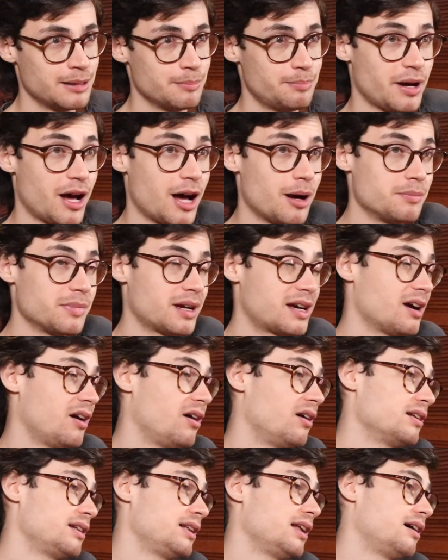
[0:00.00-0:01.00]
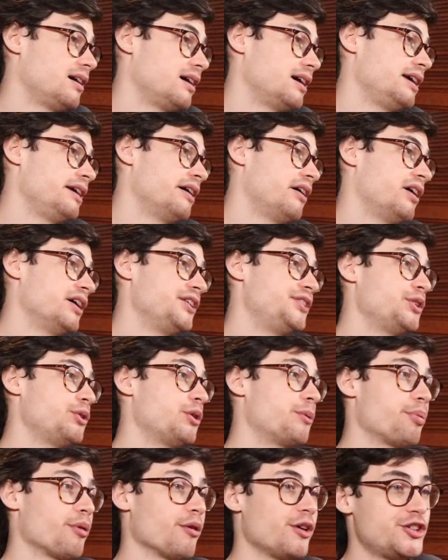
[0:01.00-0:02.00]
But can't lie, I do
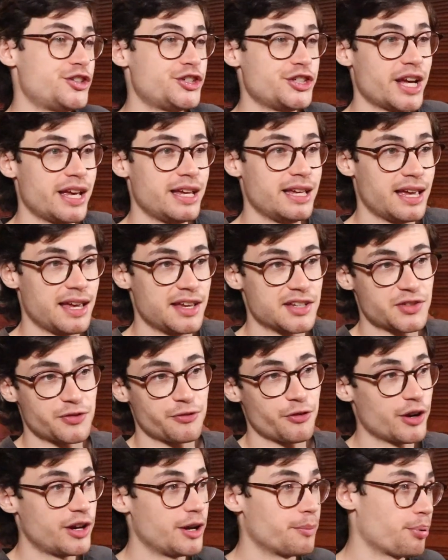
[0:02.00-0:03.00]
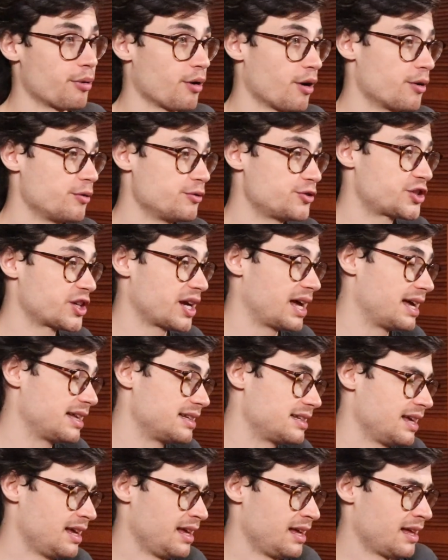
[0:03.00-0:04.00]
appreciate his free approach,
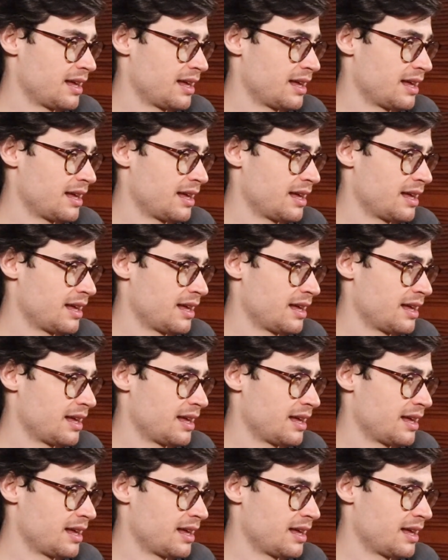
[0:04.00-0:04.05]
and